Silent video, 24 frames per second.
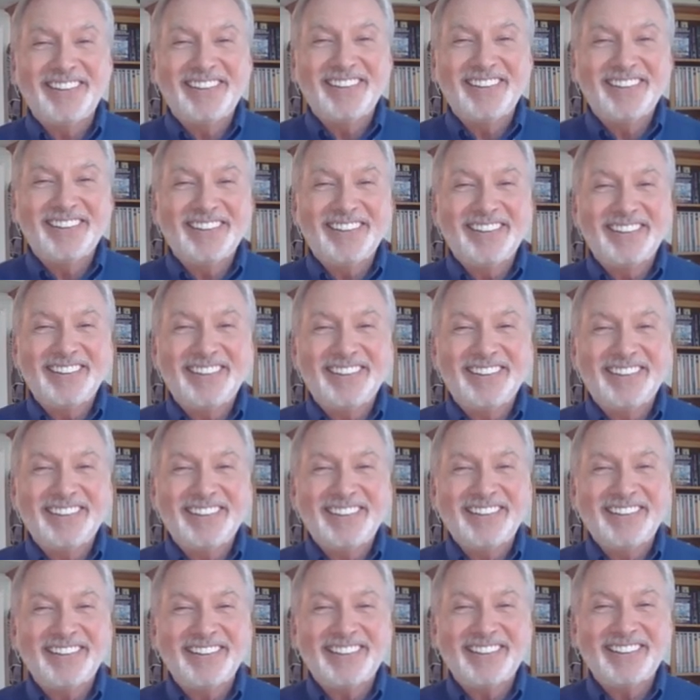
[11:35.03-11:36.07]

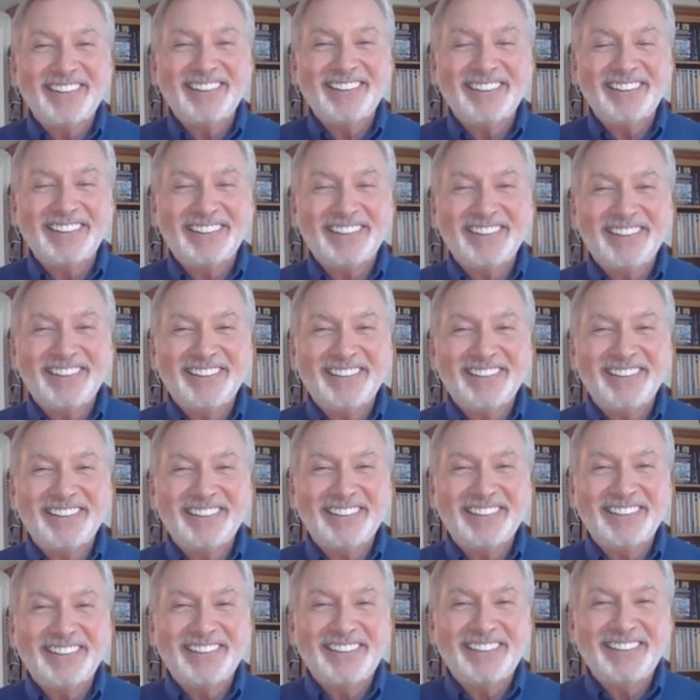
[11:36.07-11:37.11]

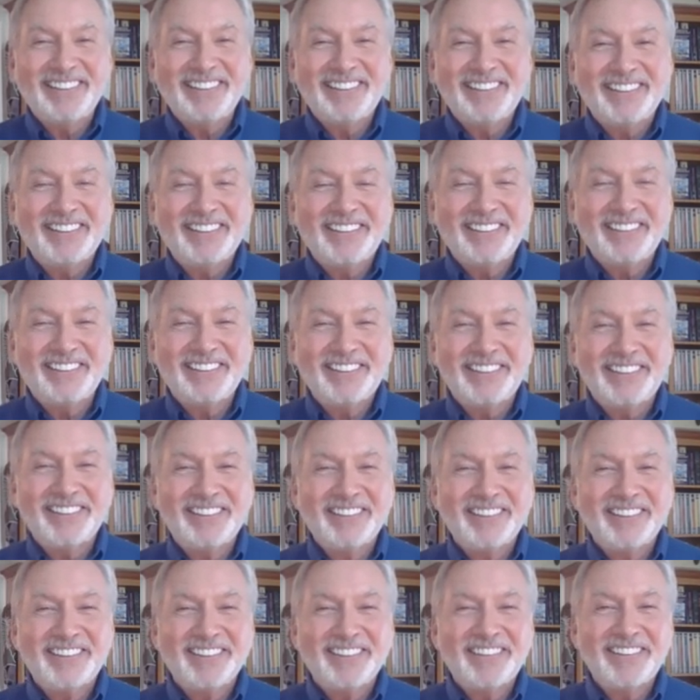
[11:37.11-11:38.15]

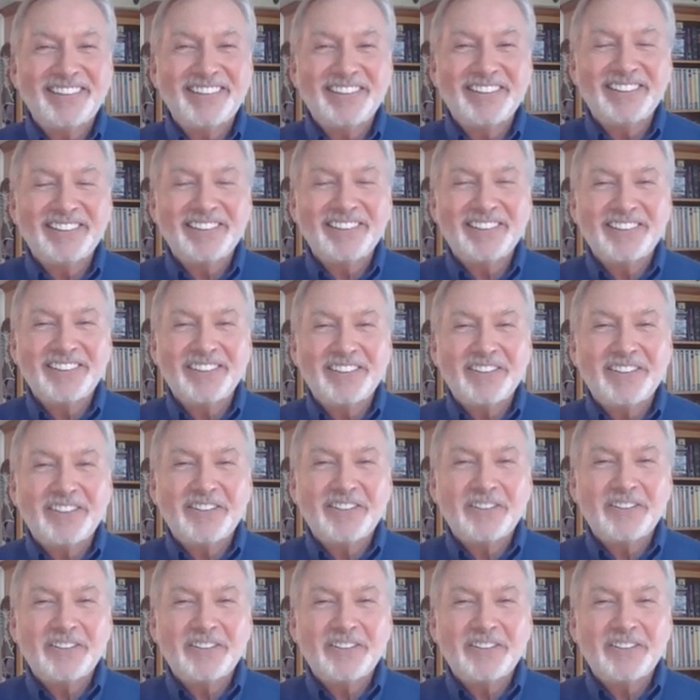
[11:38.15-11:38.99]
This person isn't speaking.